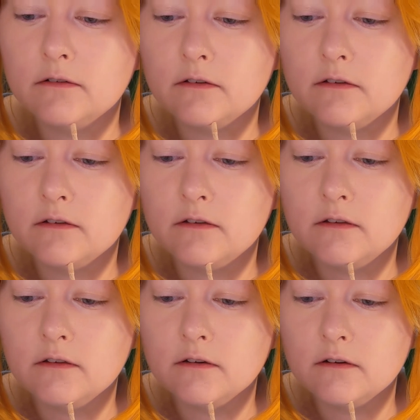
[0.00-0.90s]

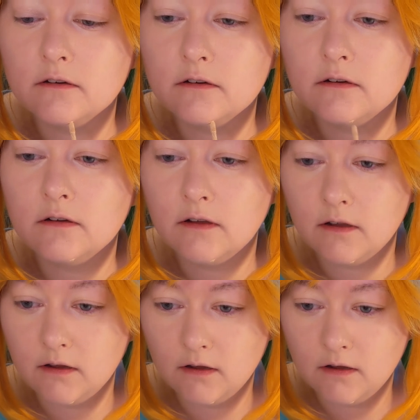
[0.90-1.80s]
concealer
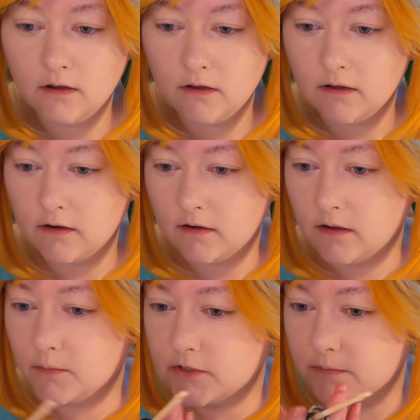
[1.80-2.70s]
in a
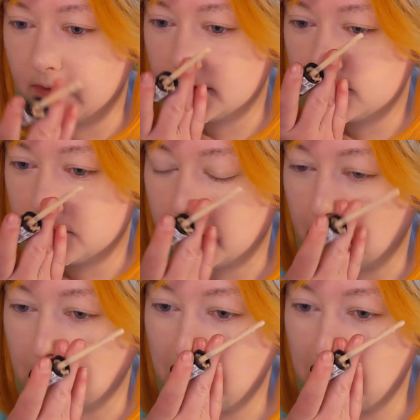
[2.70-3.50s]
couple spots where I could